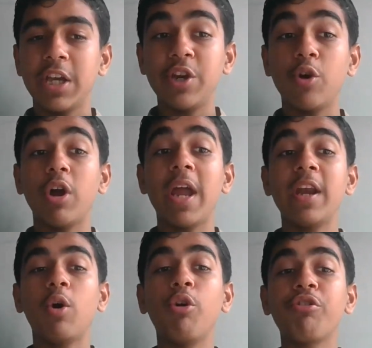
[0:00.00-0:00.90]
in
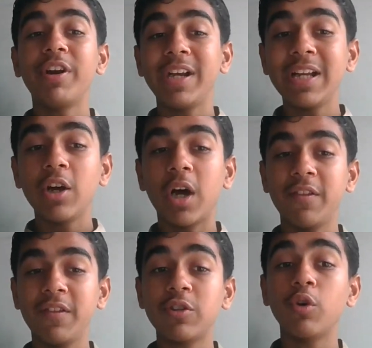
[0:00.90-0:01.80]
an authentic
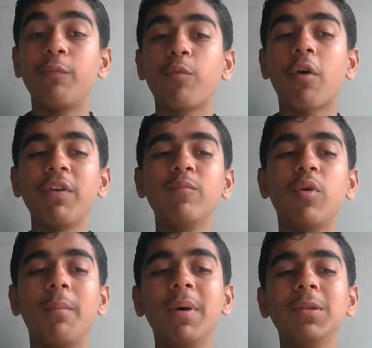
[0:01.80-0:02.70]
hadith of Prophet
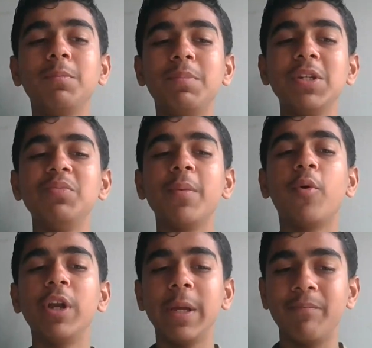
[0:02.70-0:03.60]
Muhammad, peace be
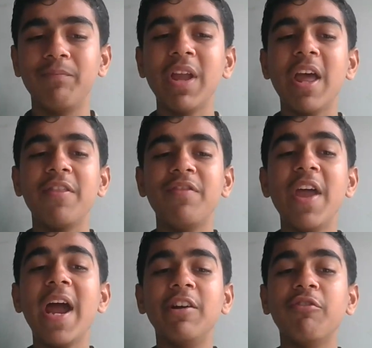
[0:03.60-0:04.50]
upon him,
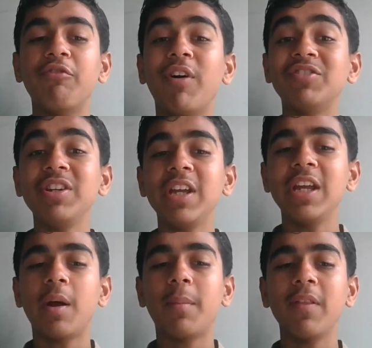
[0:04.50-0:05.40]
that fasting
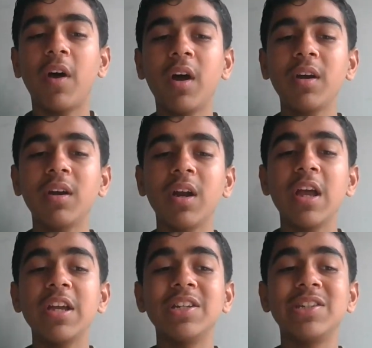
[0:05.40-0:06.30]
in Ramadan
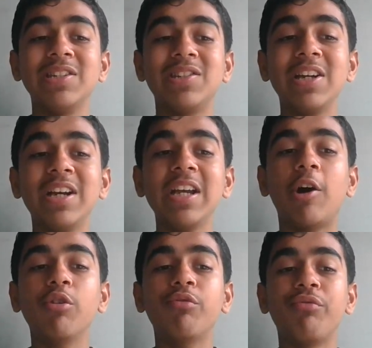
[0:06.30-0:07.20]
sincerely
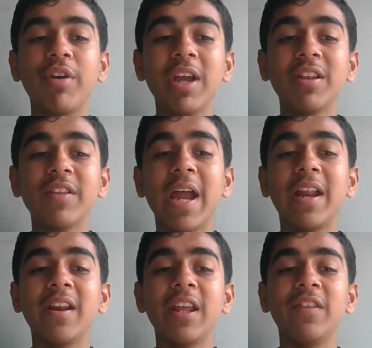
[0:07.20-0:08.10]
out of faith
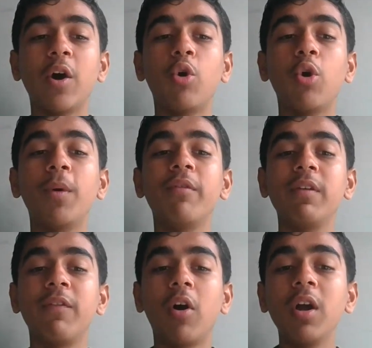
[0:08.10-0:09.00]
and in the hope of
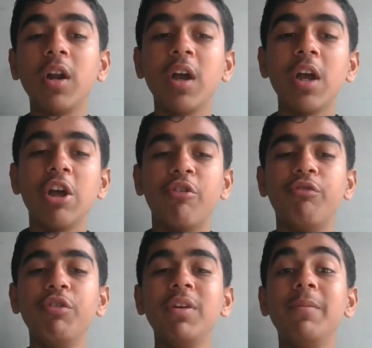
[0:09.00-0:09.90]
reward,
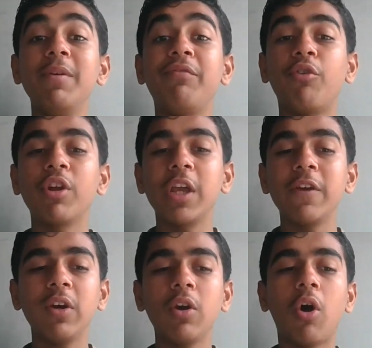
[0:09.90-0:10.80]
we will be
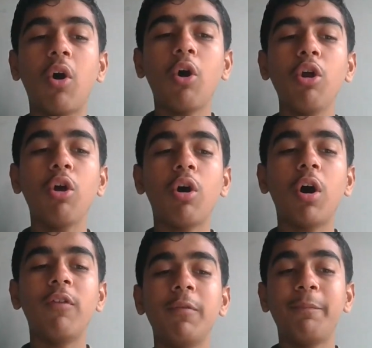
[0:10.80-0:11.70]
forgiven all
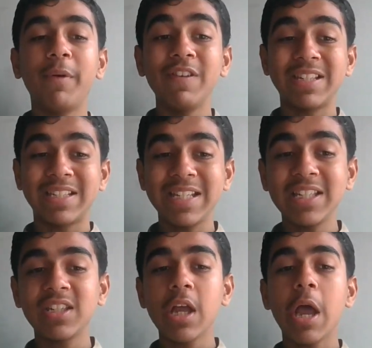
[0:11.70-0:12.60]
our previous
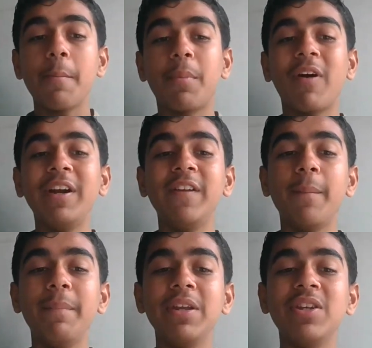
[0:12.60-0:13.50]
sins, provided the
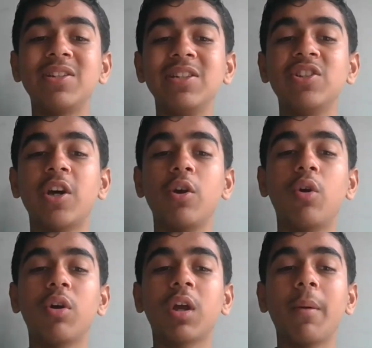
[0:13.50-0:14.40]
major sins are
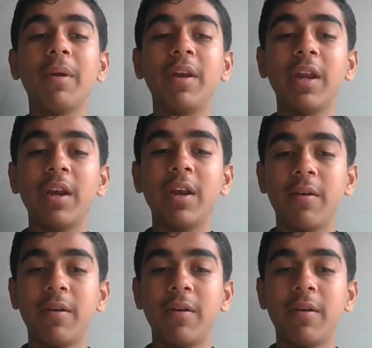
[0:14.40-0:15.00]
not committed.